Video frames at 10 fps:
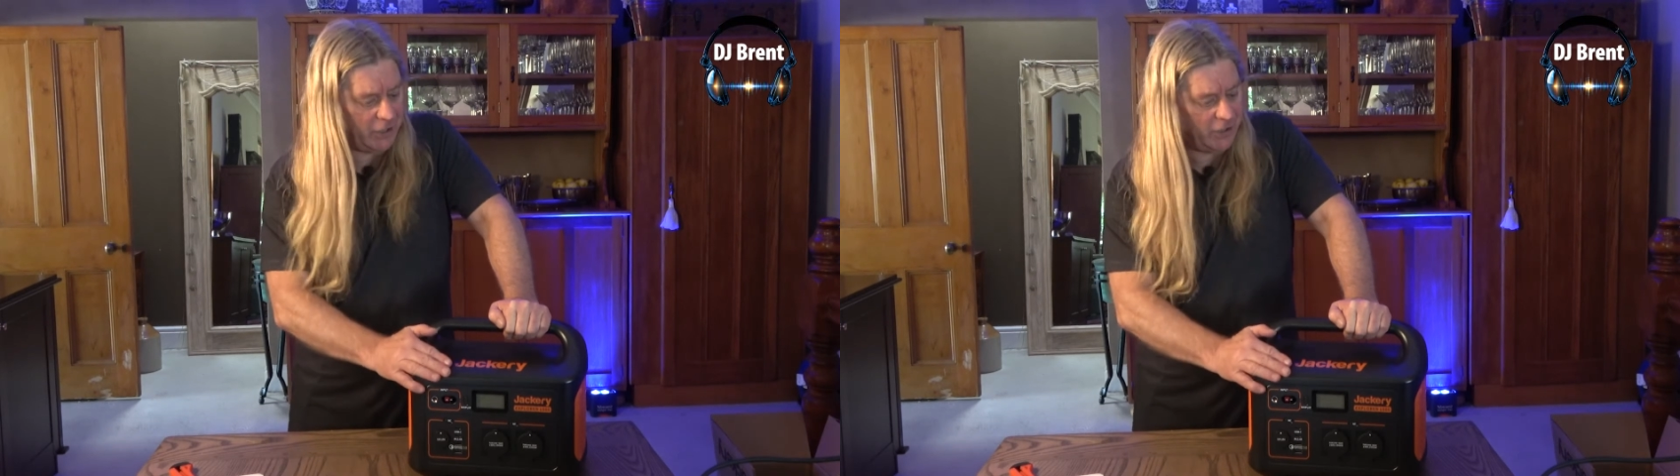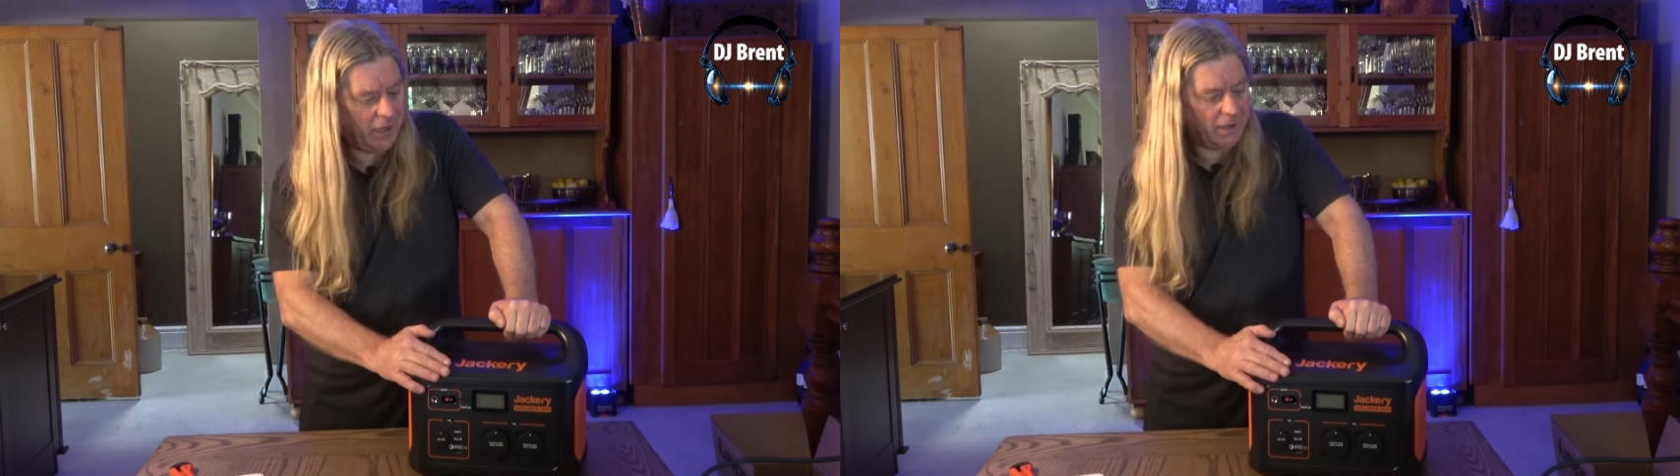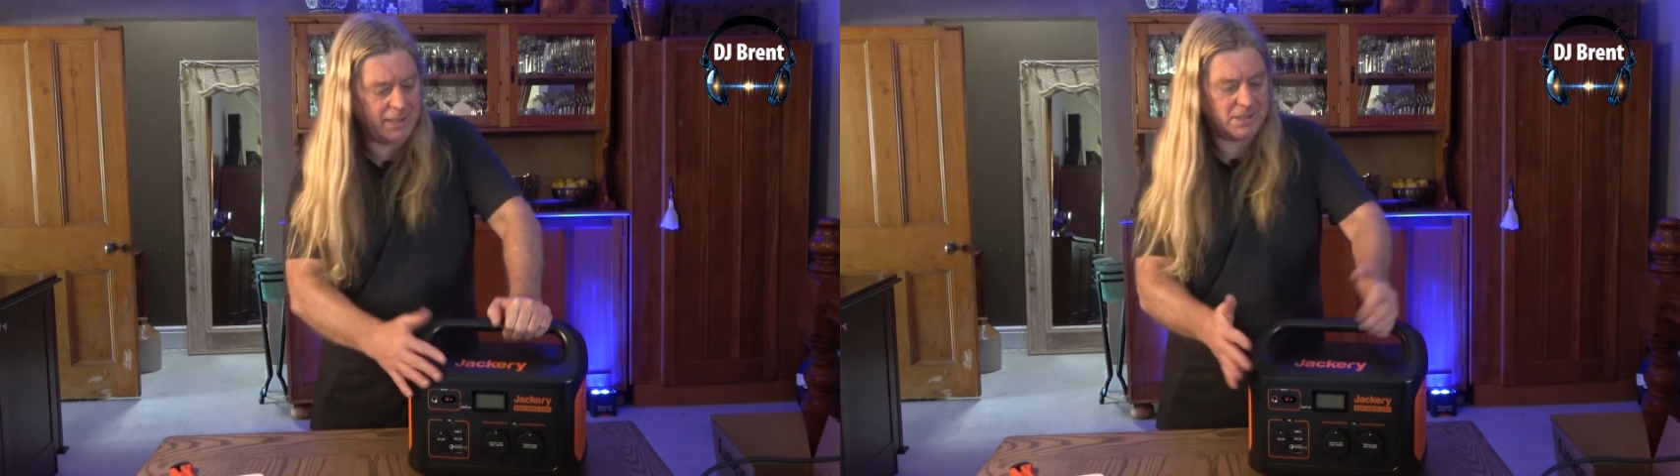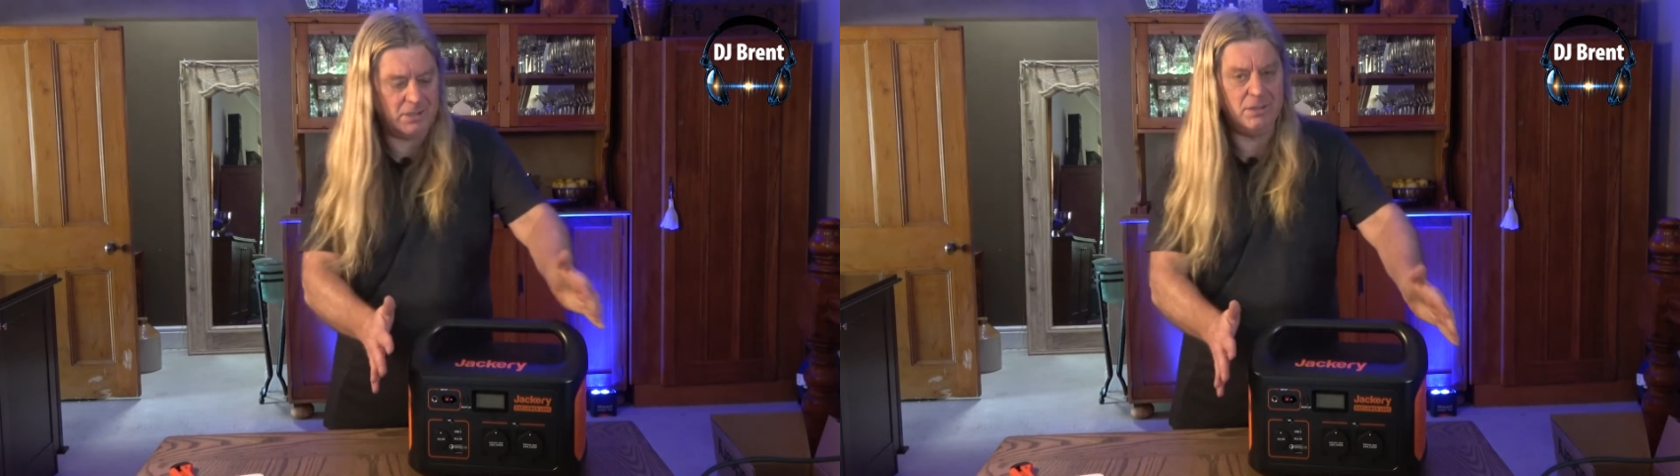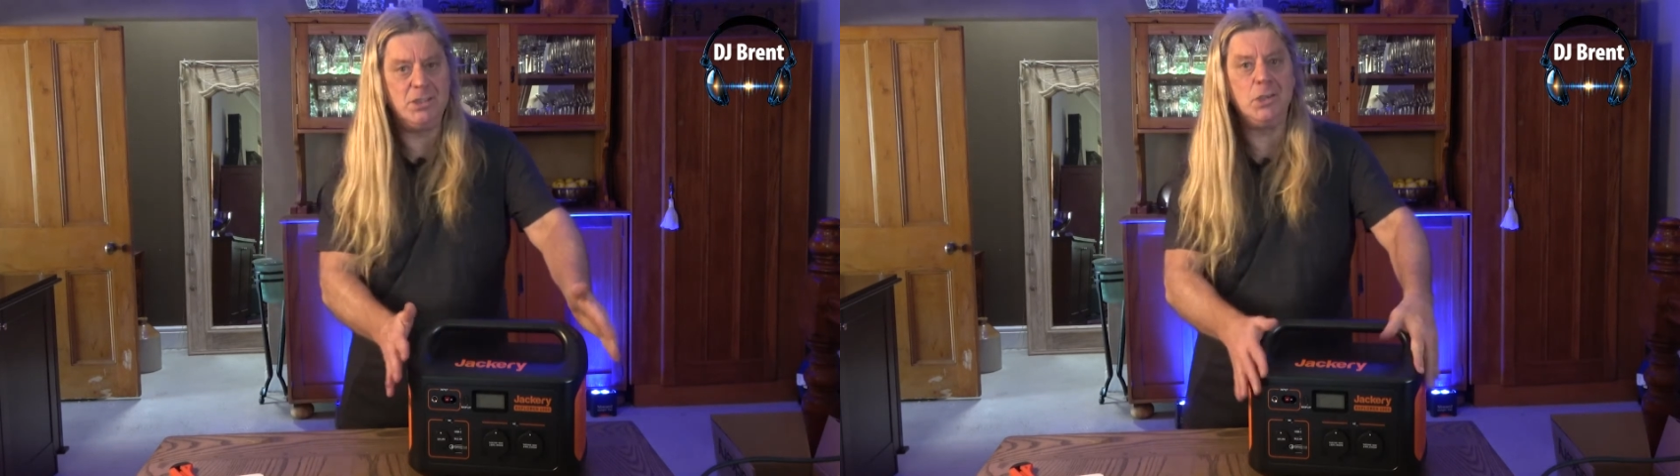do now is
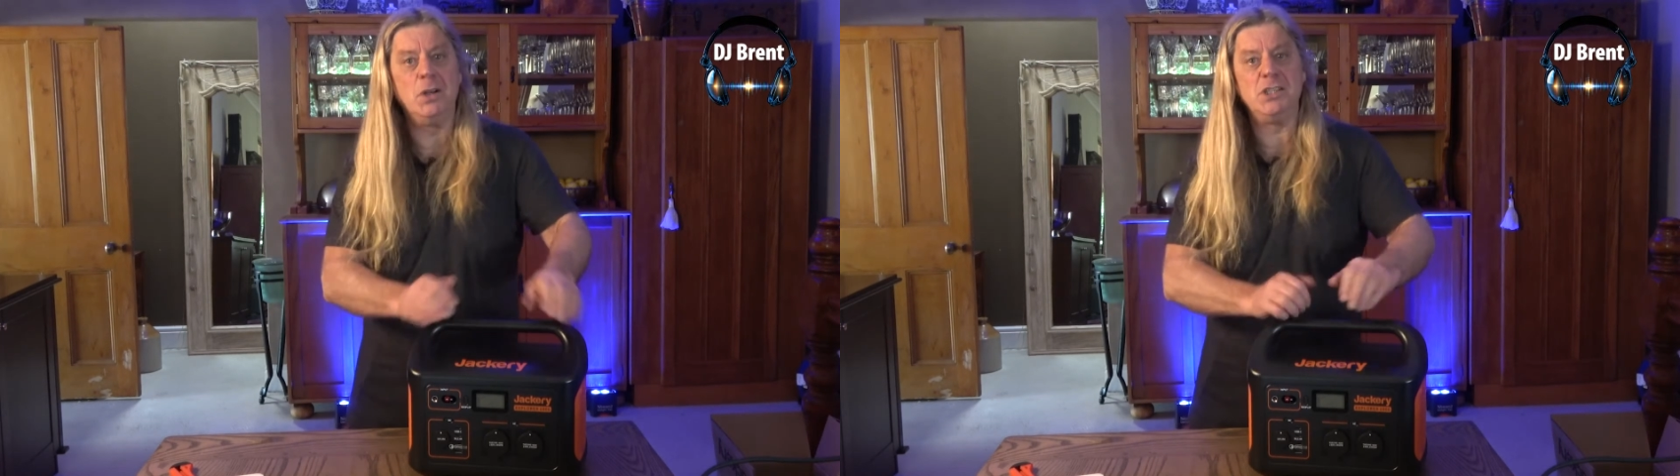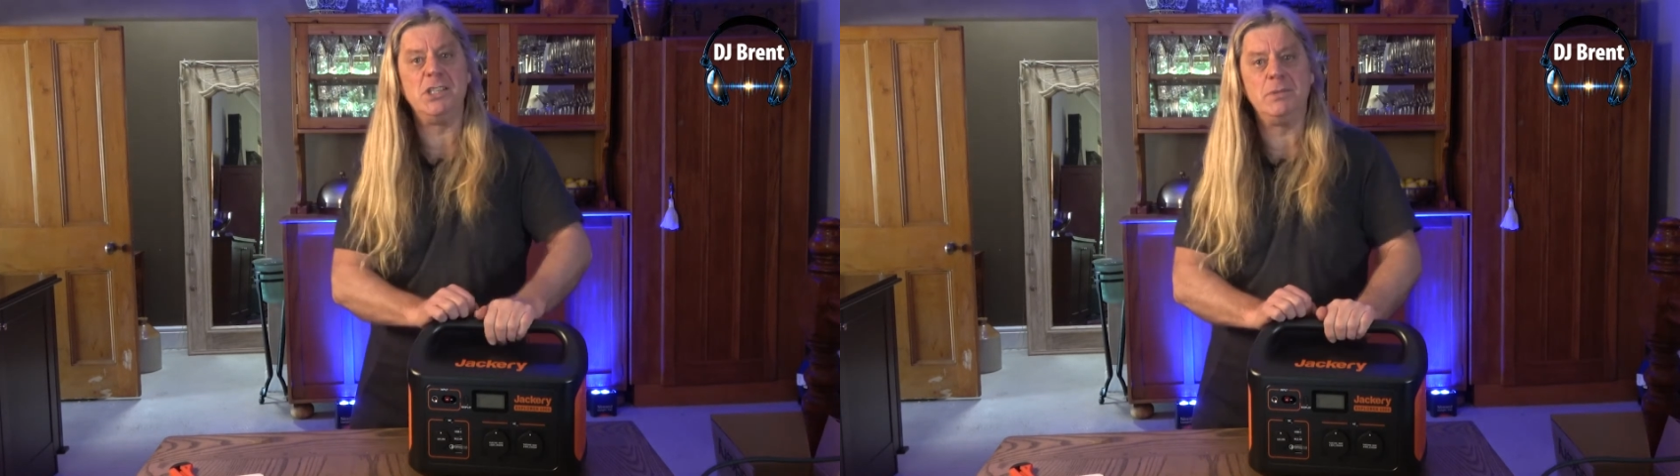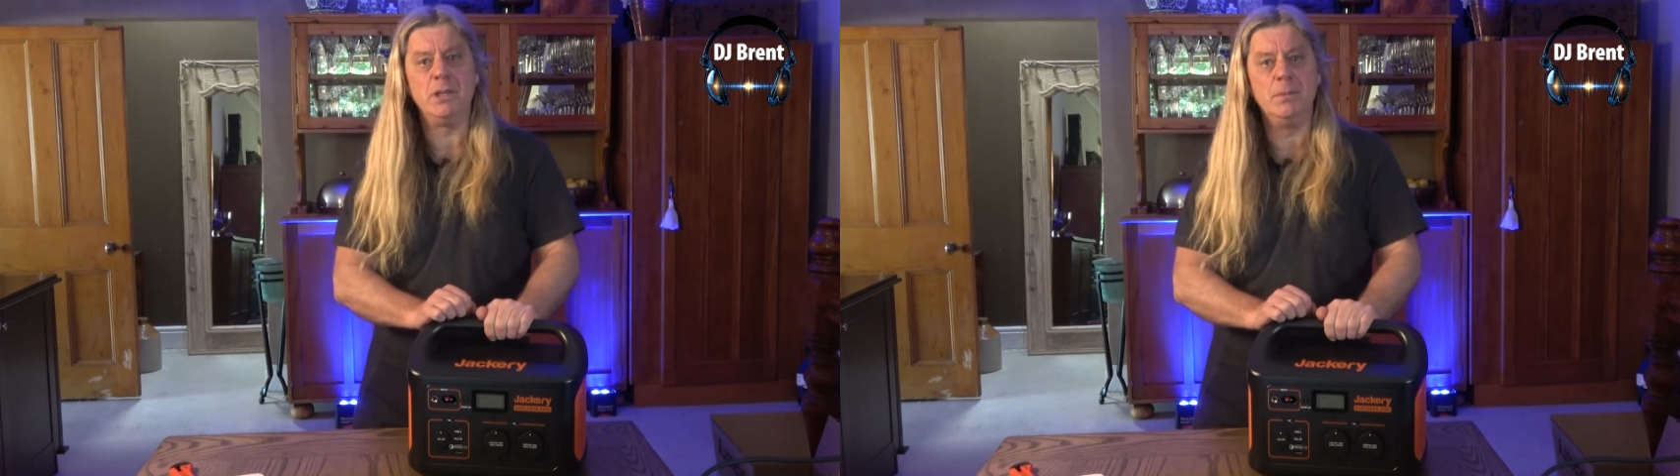to charge this